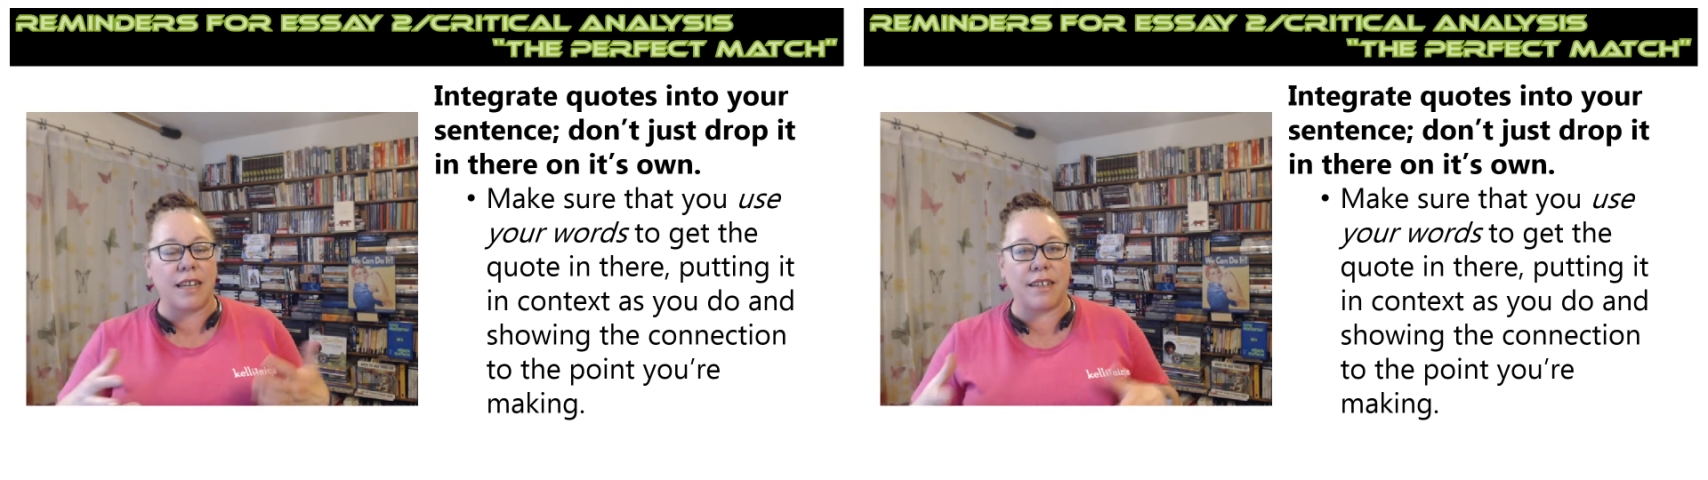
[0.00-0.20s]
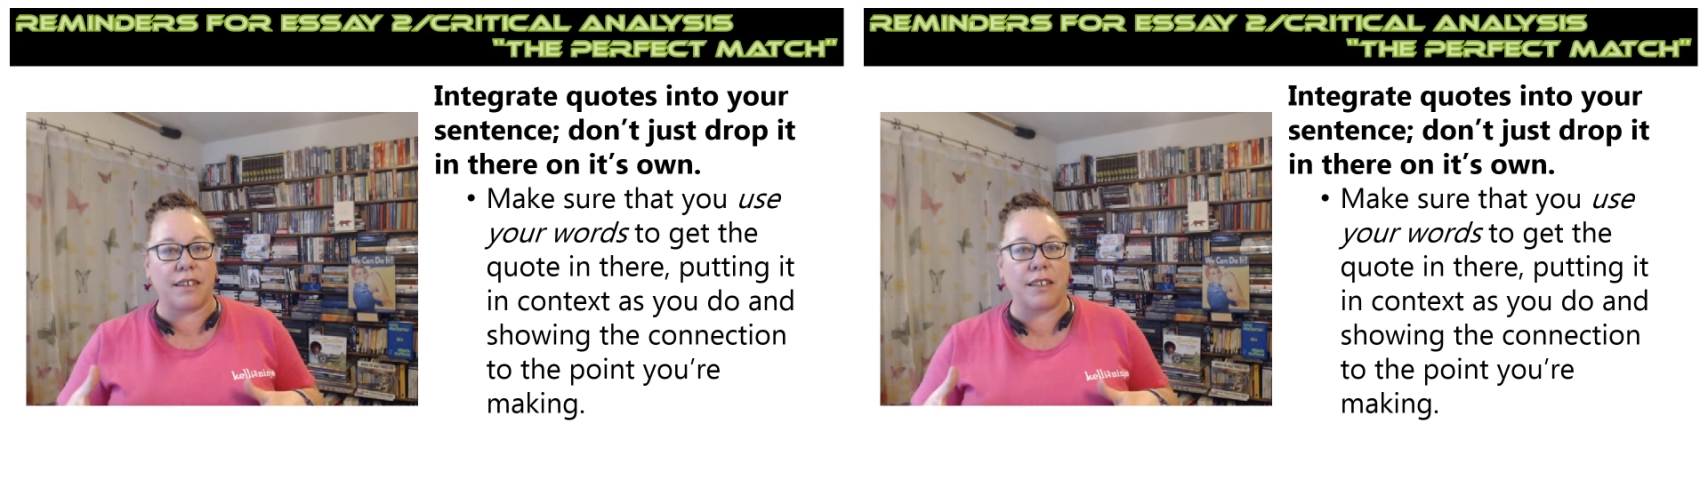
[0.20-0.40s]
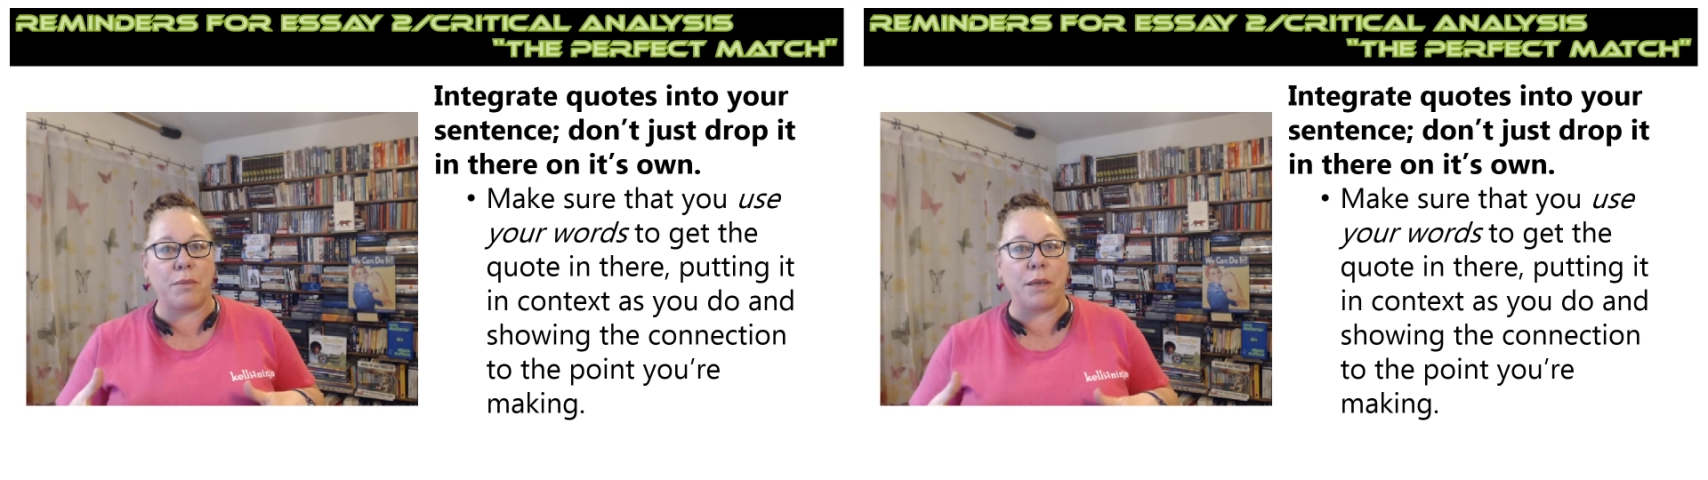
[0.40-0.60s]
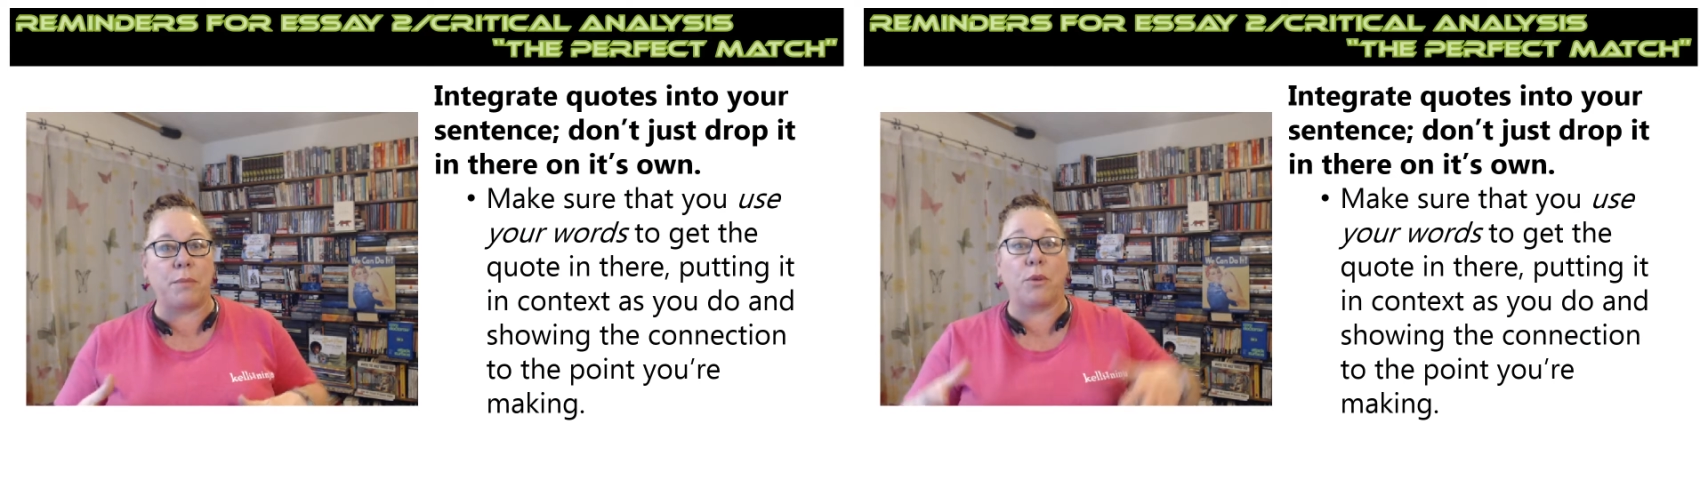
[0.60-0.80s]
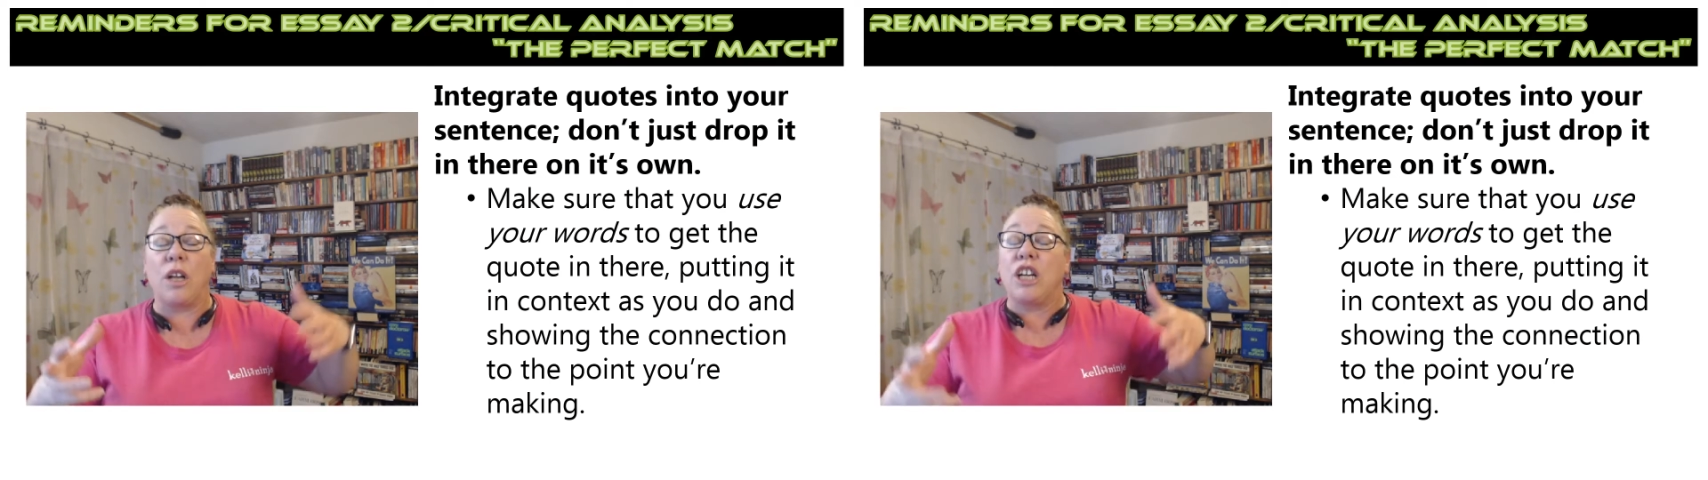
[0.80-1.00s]
telling
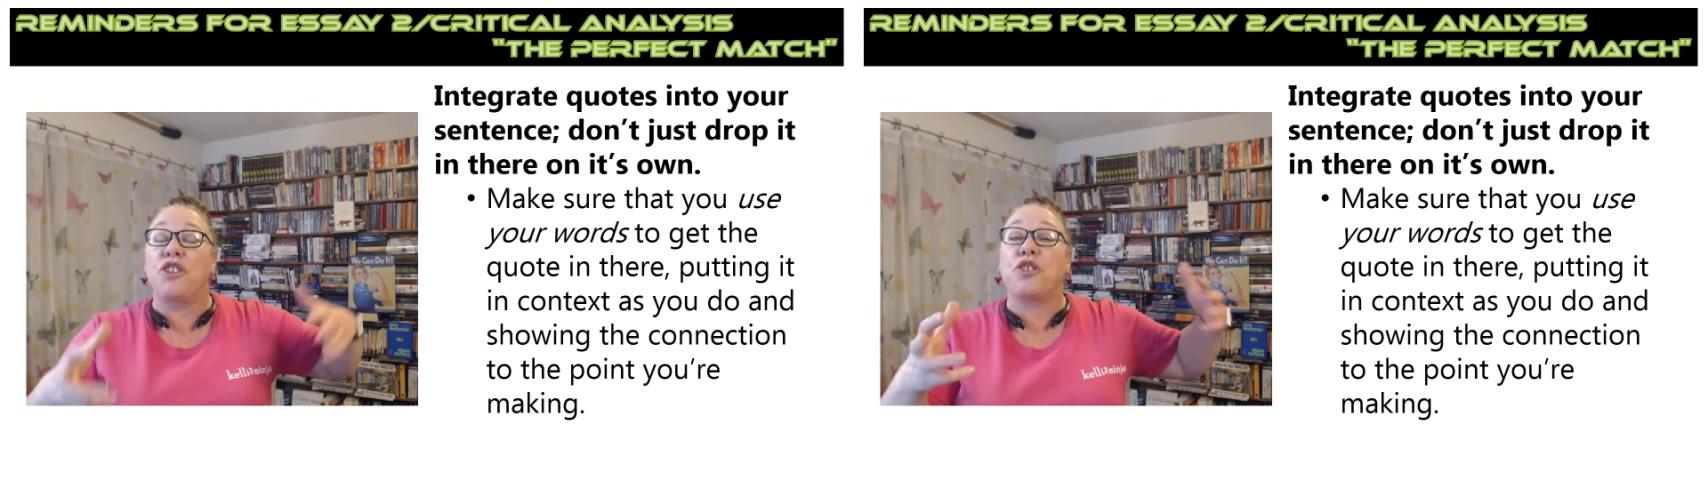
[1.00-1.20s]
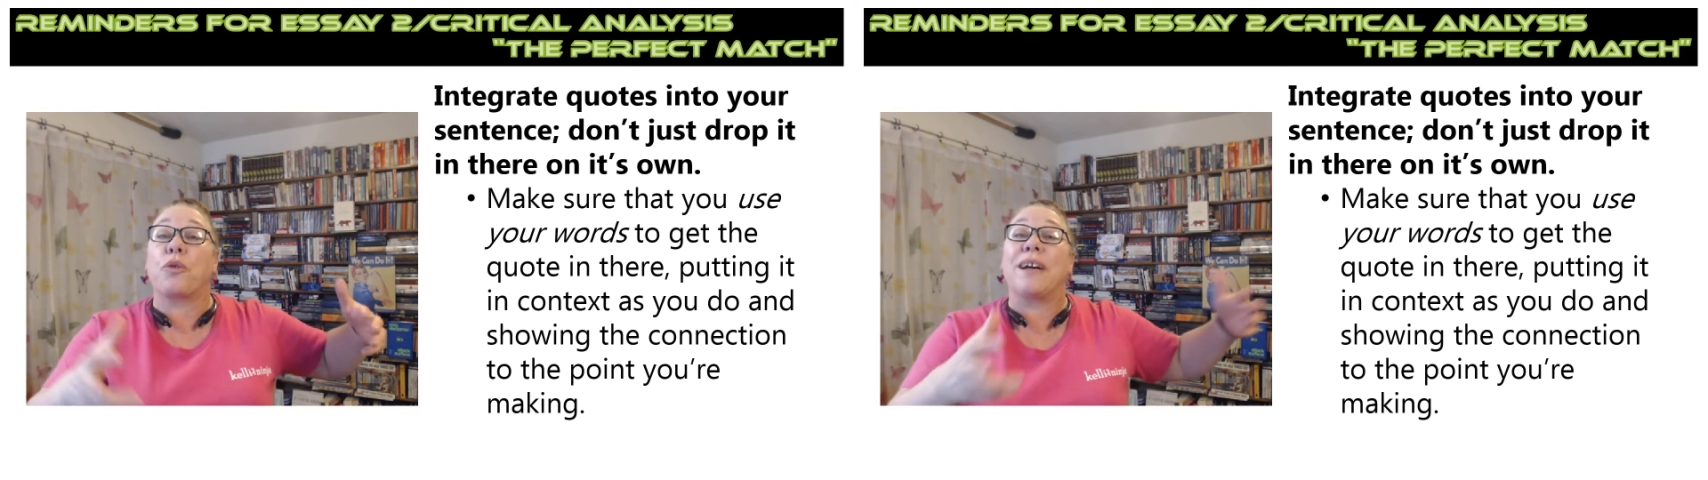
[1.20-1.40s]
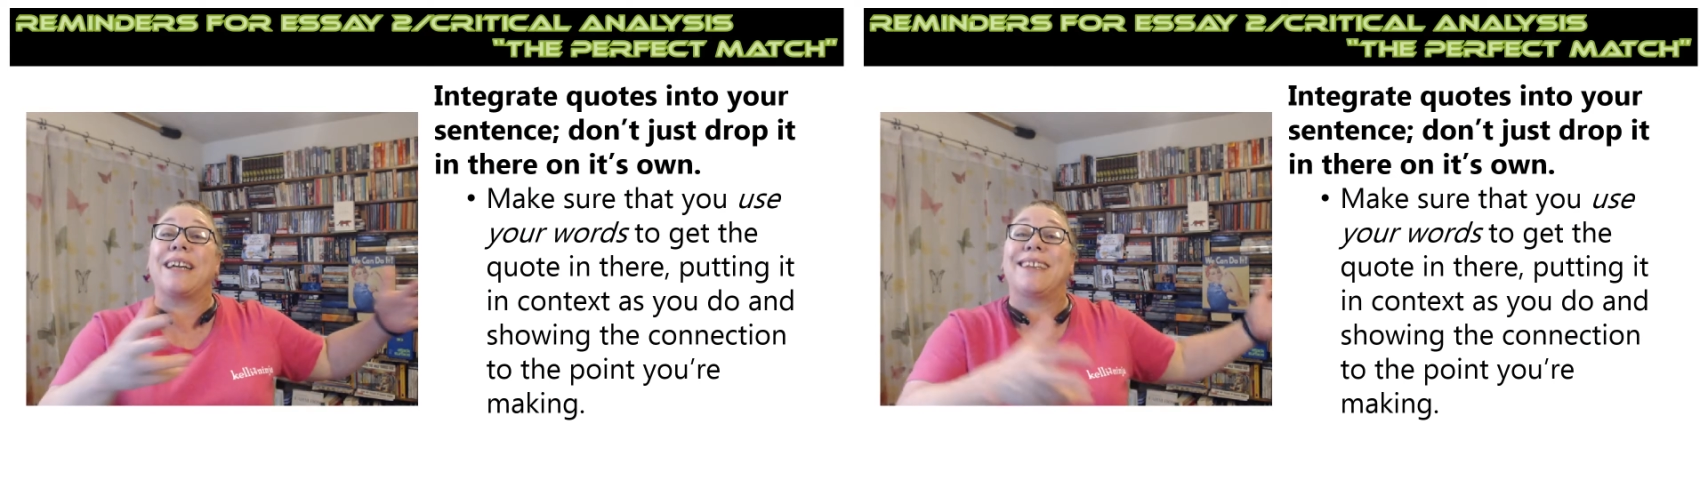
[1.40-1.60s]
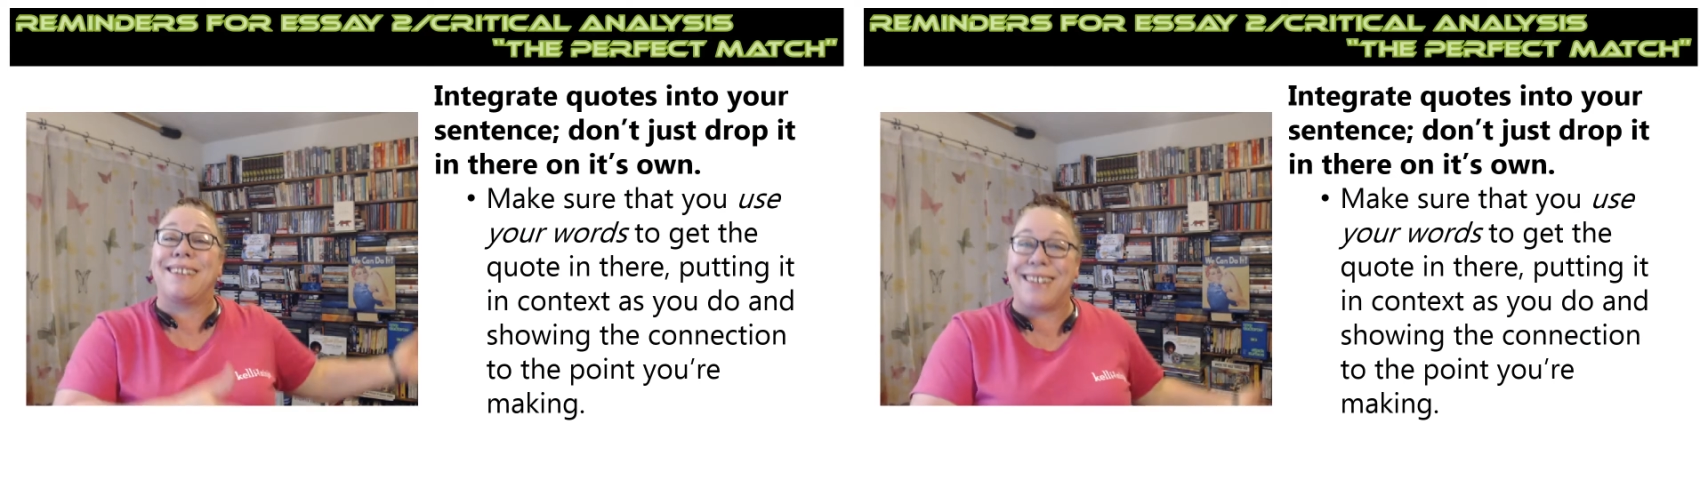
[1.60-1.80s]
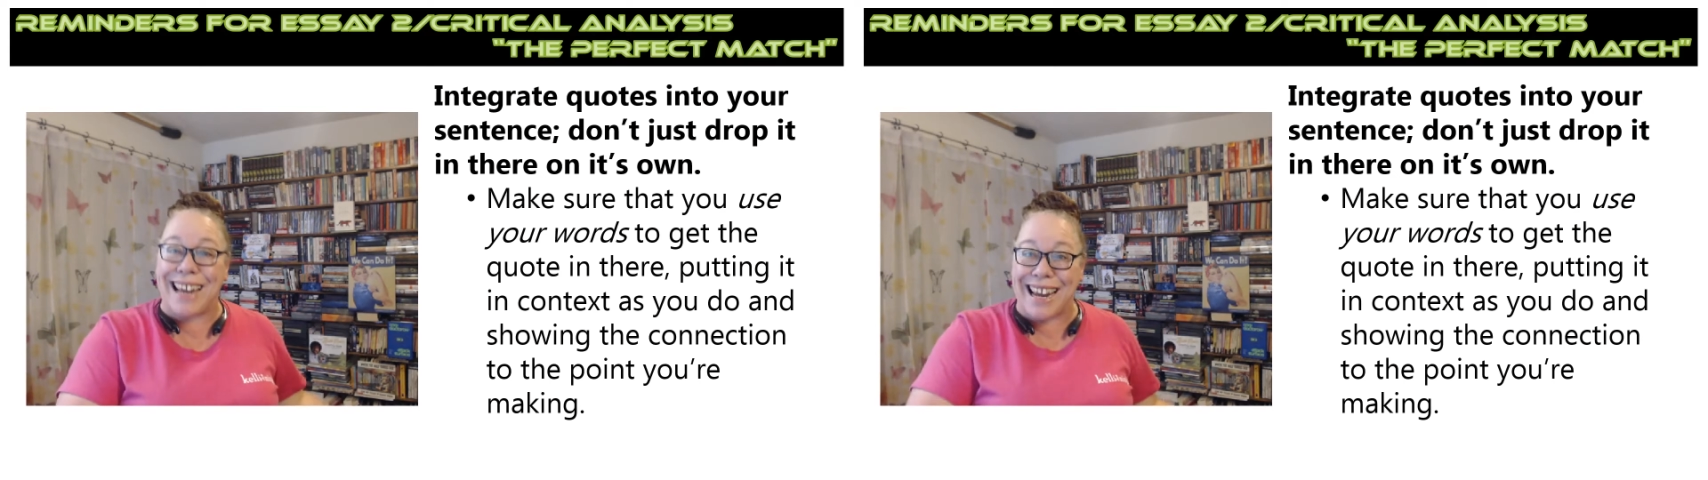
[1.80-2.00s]
people during the
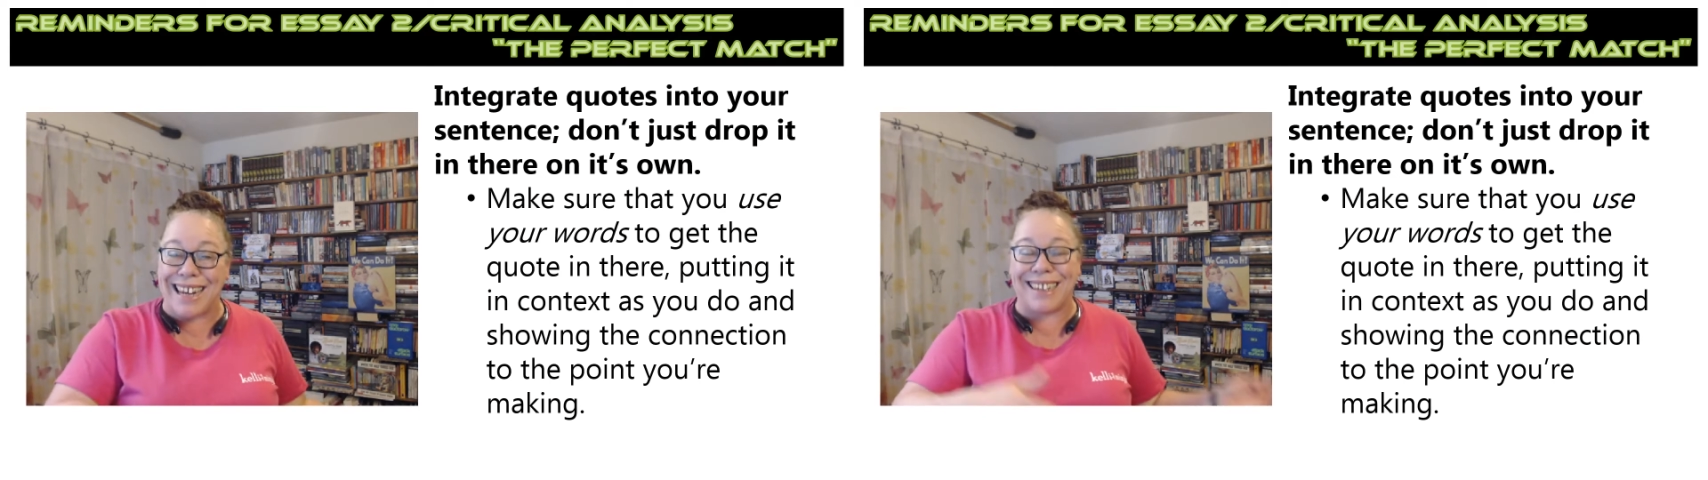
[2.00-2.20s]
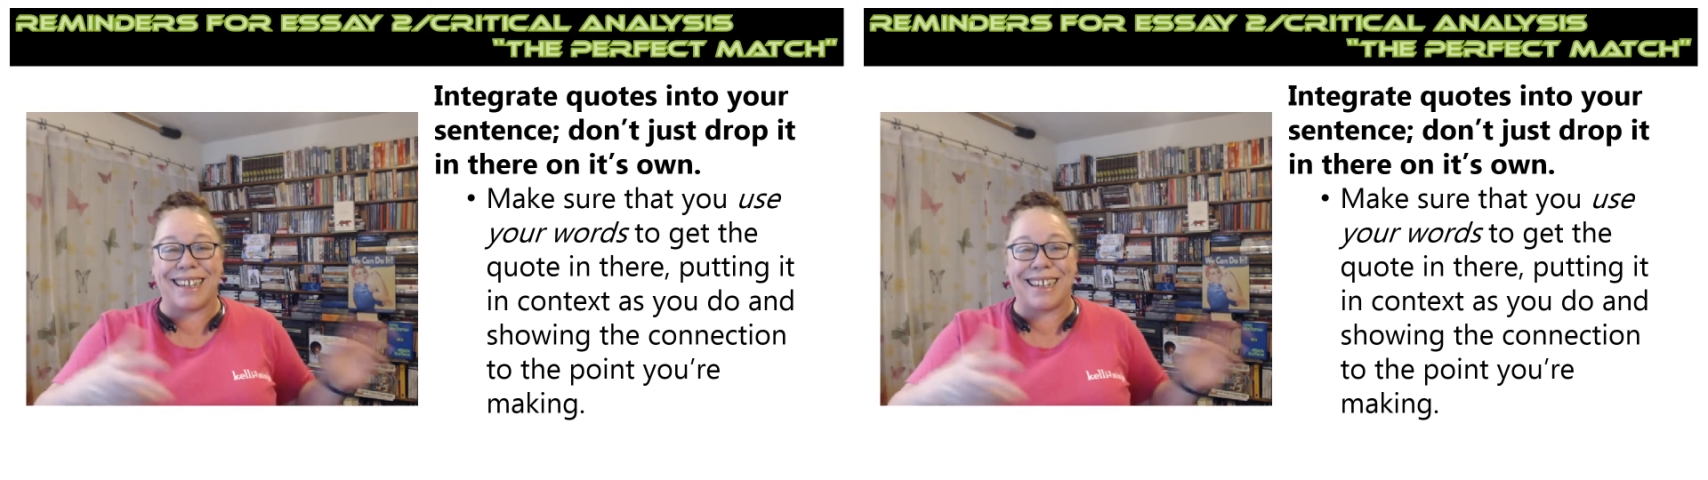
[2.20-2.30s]
date,